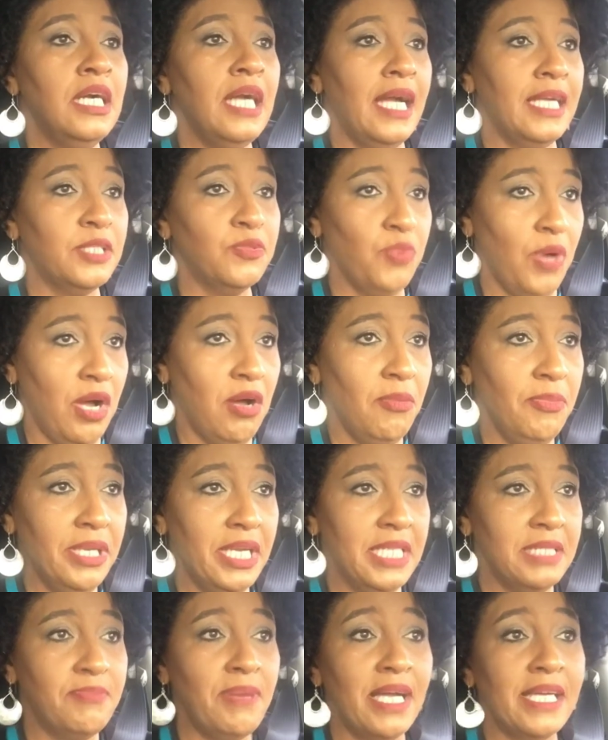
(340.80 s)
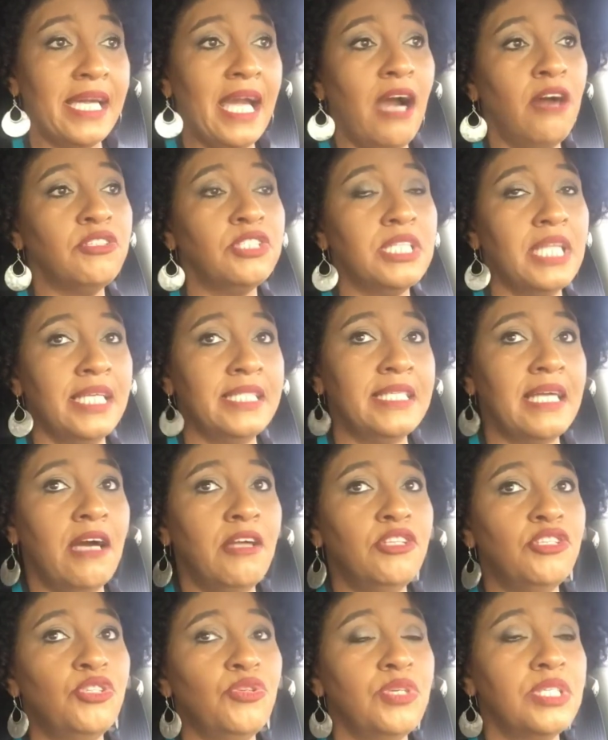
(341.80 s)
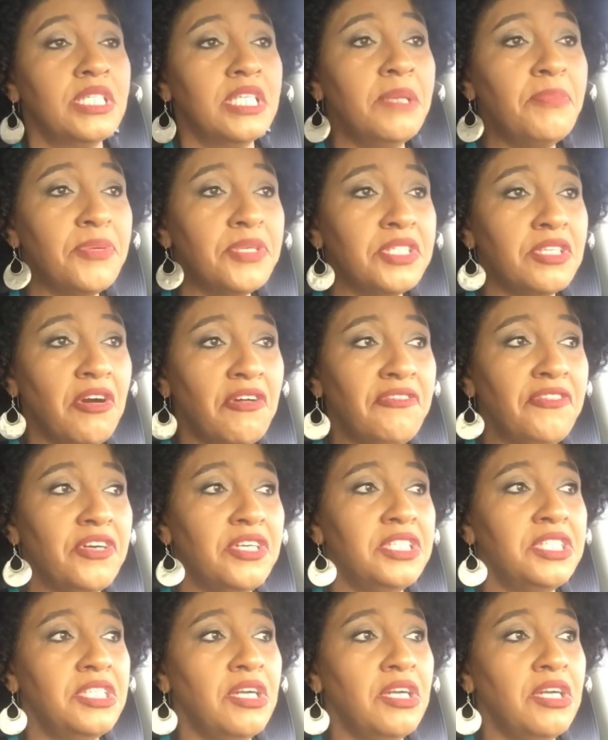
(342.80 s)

as well because my couch lets out into a sleeper sofa.